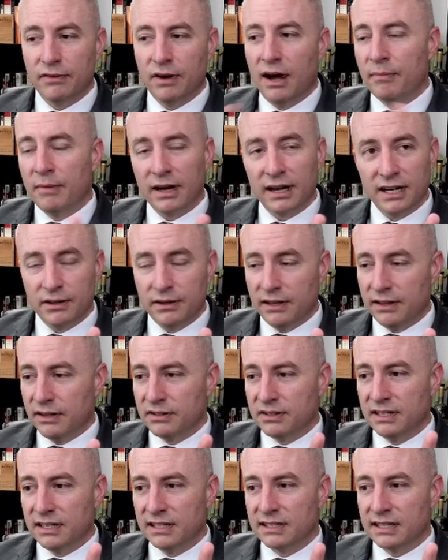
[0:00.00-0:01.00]
I'm not gonna do any of those
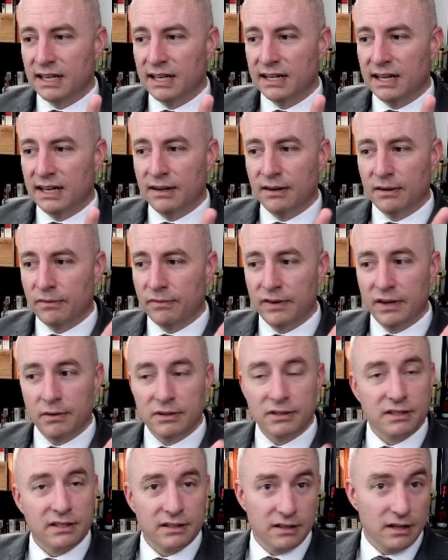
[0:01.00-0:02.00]
things, and I don't know if
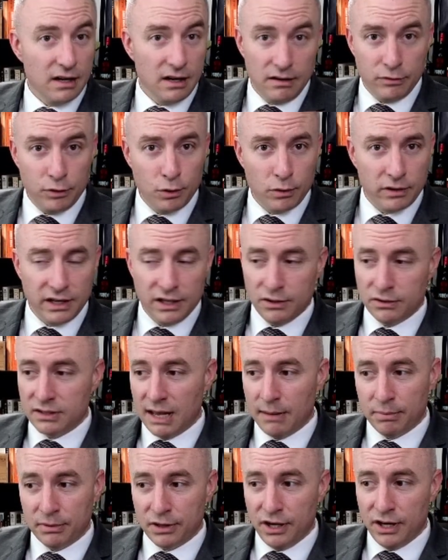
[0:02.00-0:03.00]
anyone's of you are gonna use
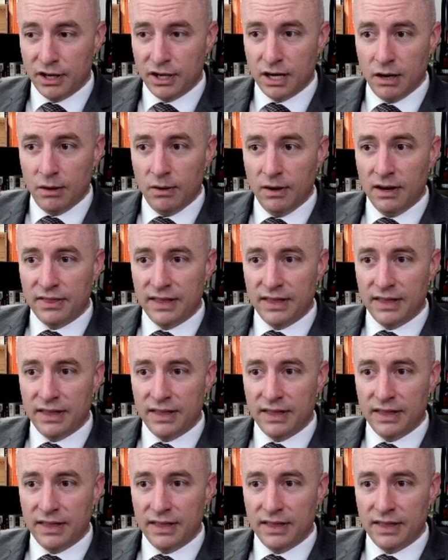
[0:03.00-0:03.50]
that, but there you go.